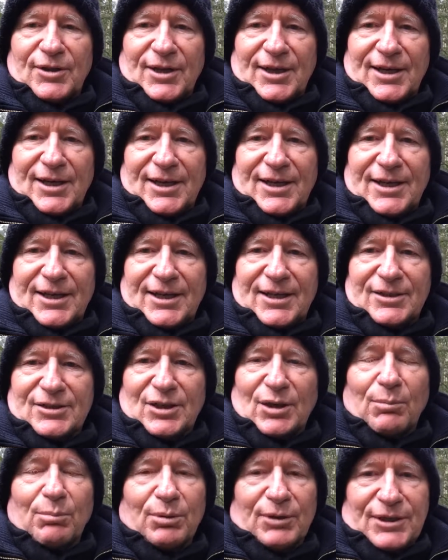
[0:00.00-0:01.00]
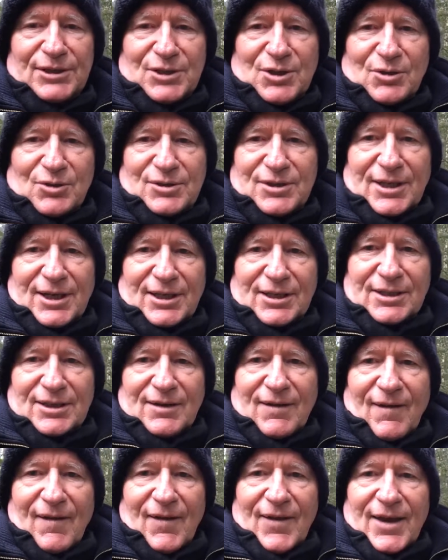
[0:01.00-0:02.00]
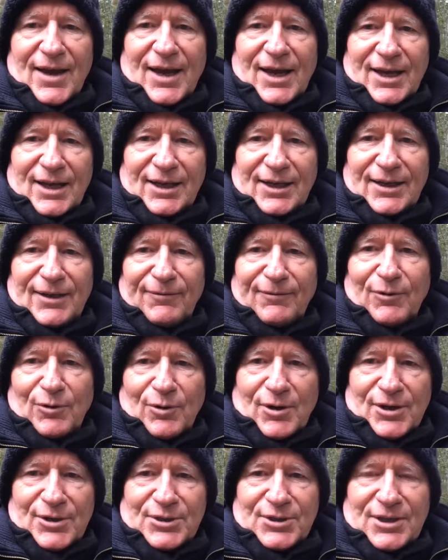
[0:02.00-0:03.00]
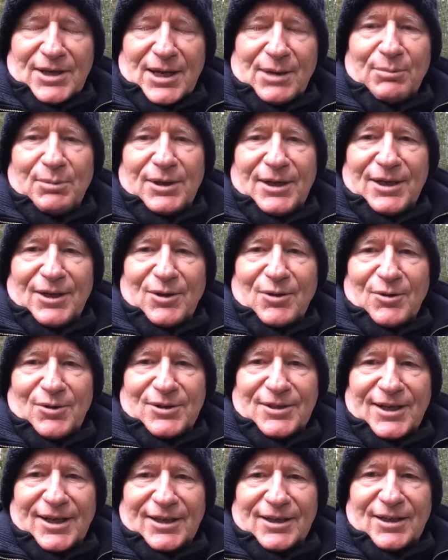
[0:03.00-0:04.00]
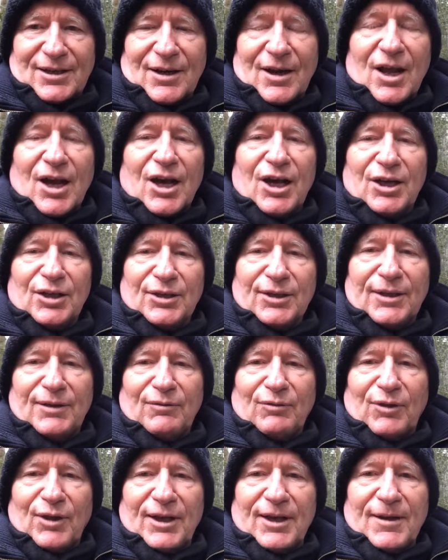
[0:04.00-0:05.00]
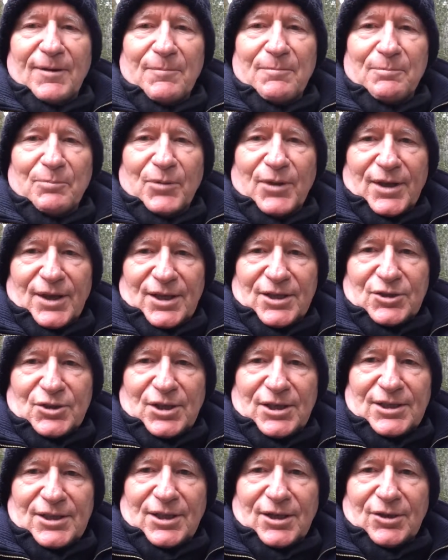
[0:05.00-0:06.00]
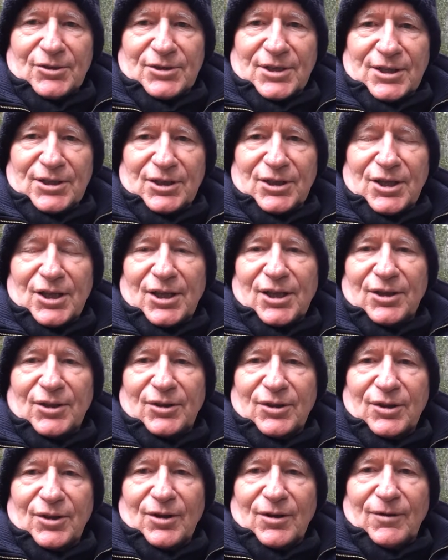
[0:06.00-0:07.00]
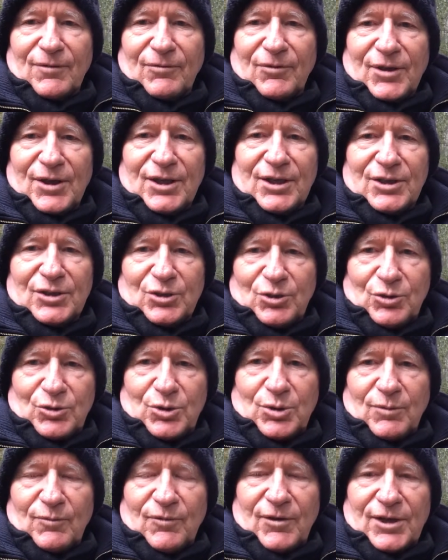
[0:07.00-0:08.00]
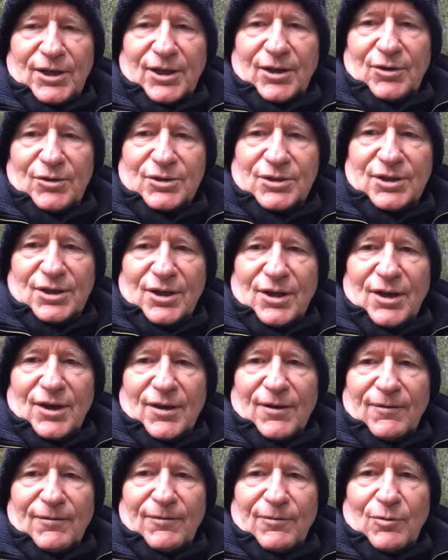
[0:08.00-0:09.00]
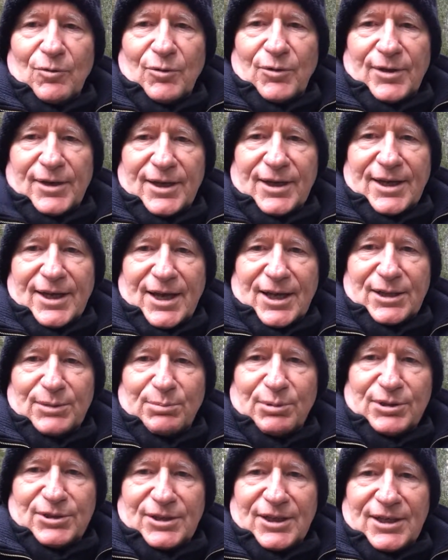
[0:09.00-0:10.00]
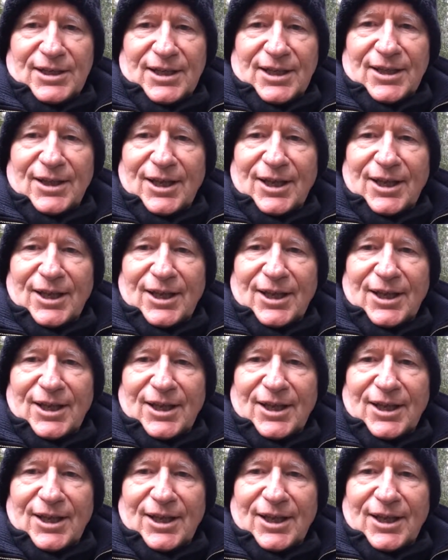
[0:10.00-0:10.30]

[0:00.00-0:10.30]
The Hague. So please contact Ali for us and be in contact. I'll leave the details underneath of the YouTube videos for the case proceeding.